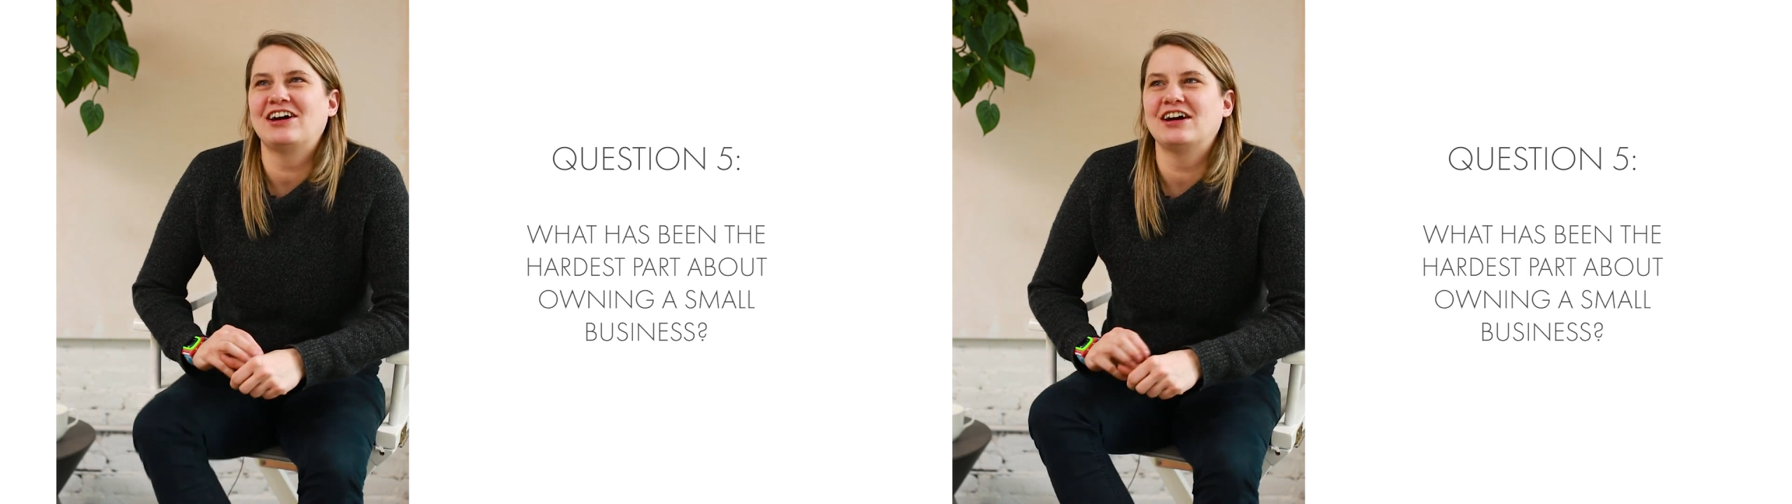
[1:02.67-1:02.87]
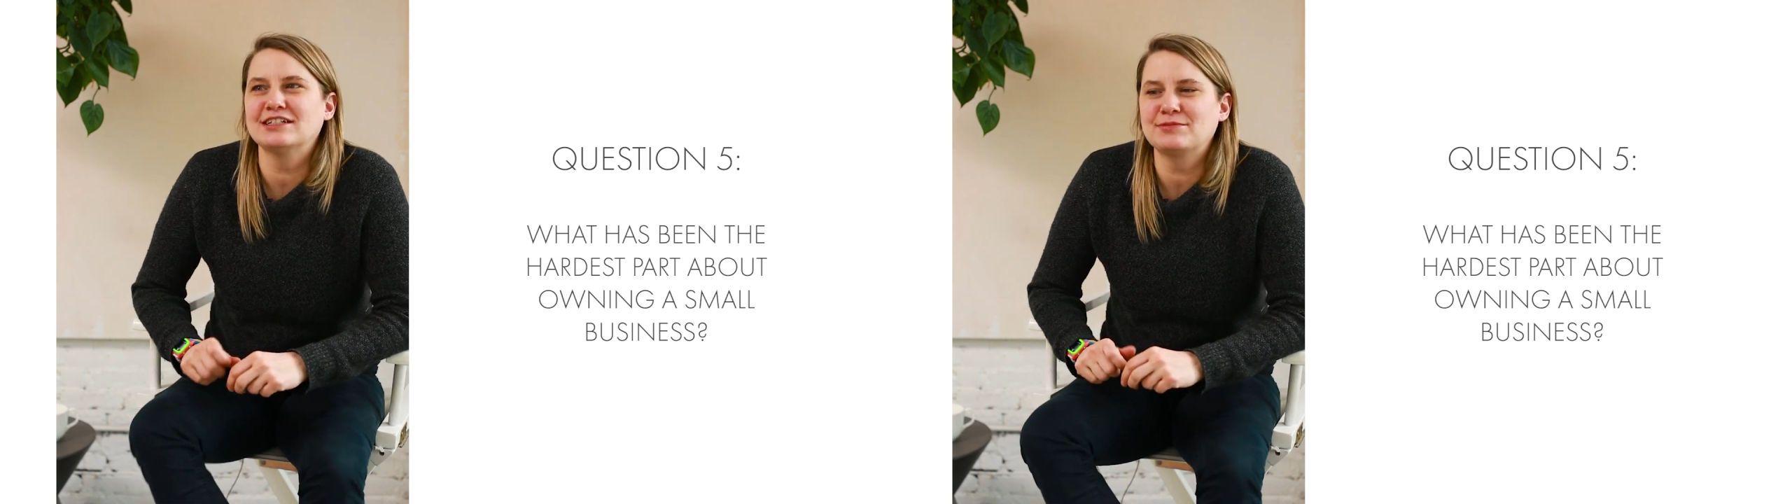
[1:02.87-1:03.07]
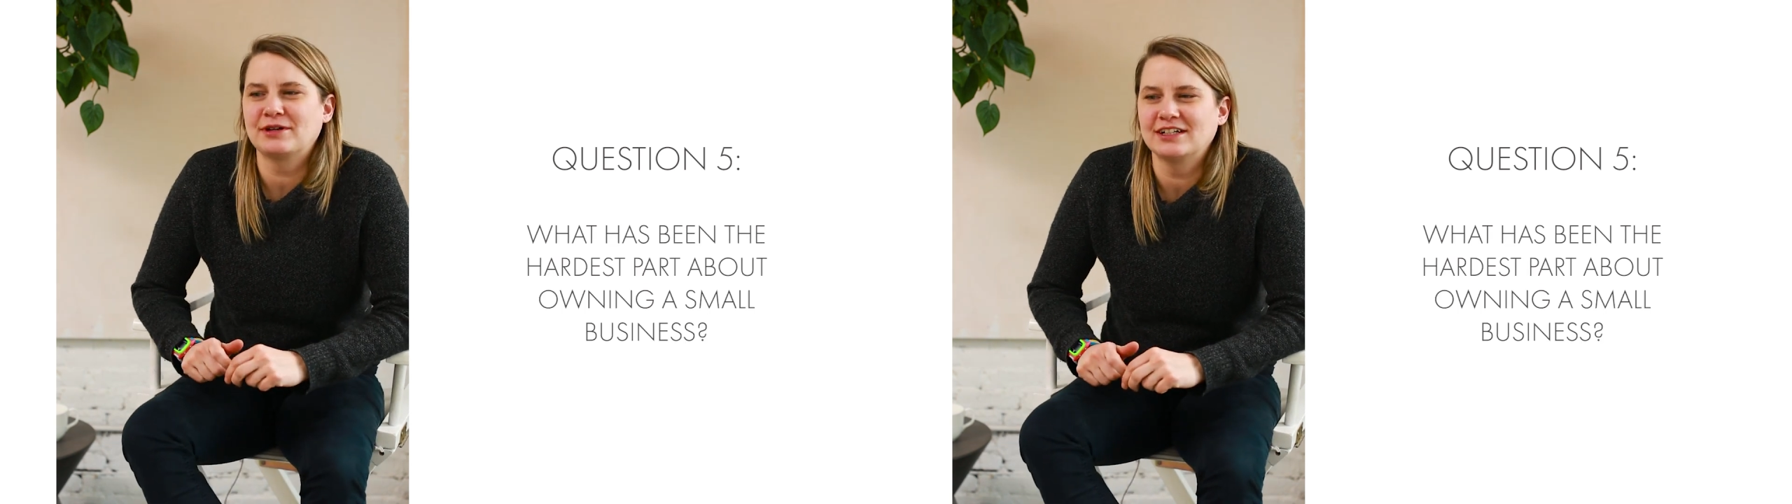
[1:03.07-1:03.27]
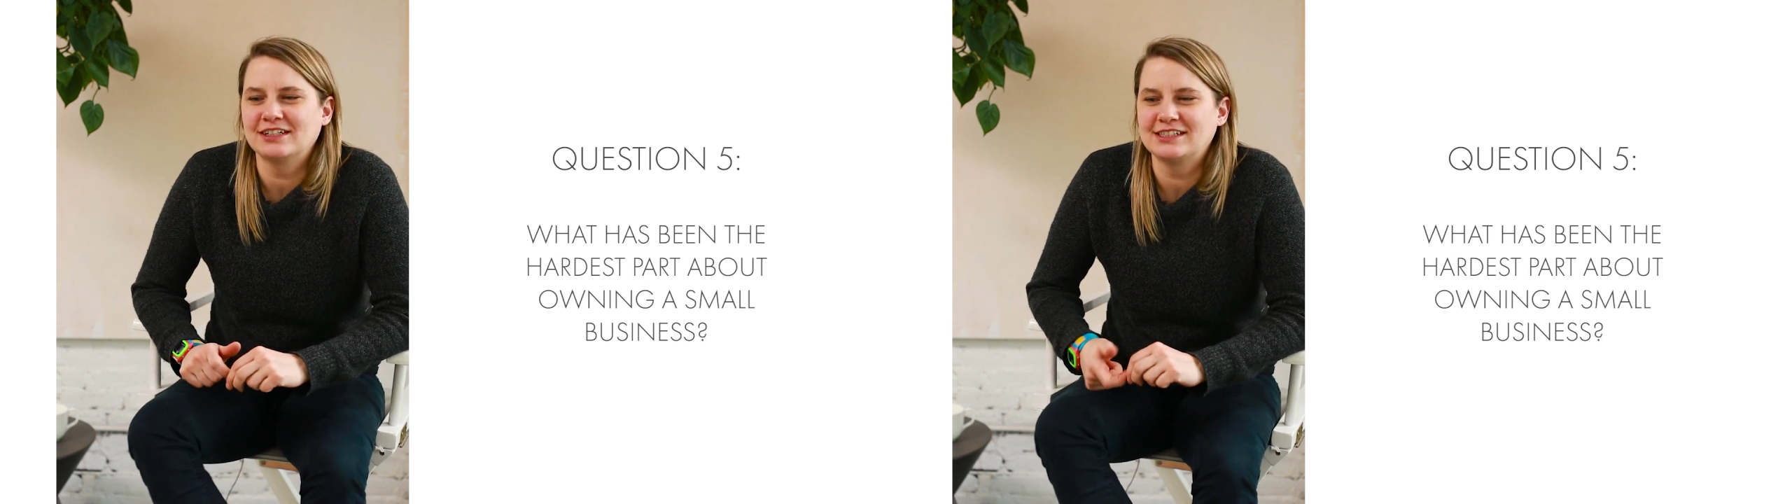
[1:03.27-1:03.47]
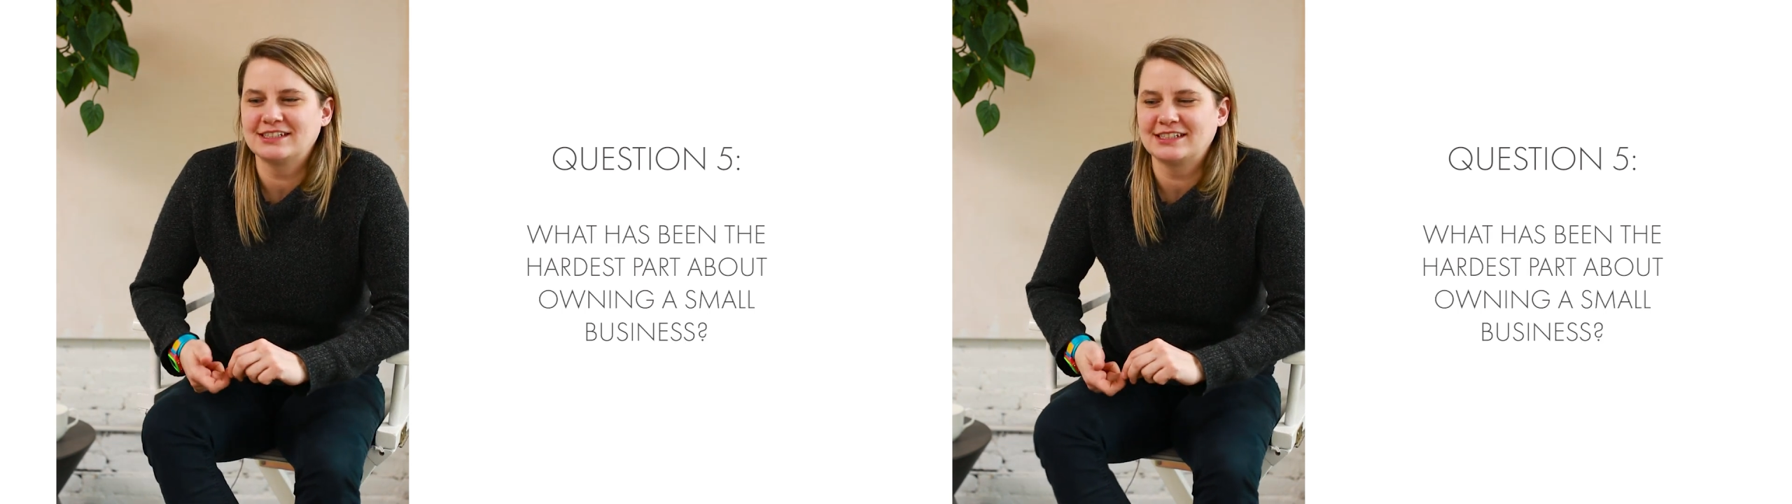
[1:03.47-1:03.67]
hardest
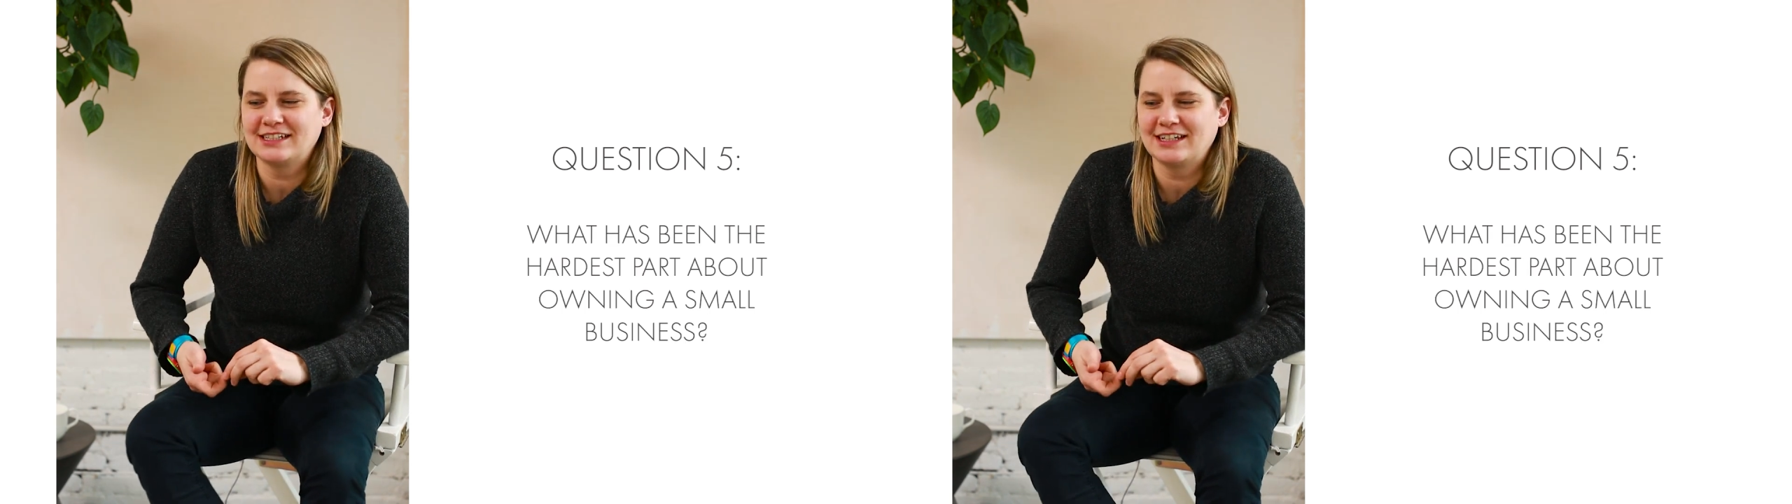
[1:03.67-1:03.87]
part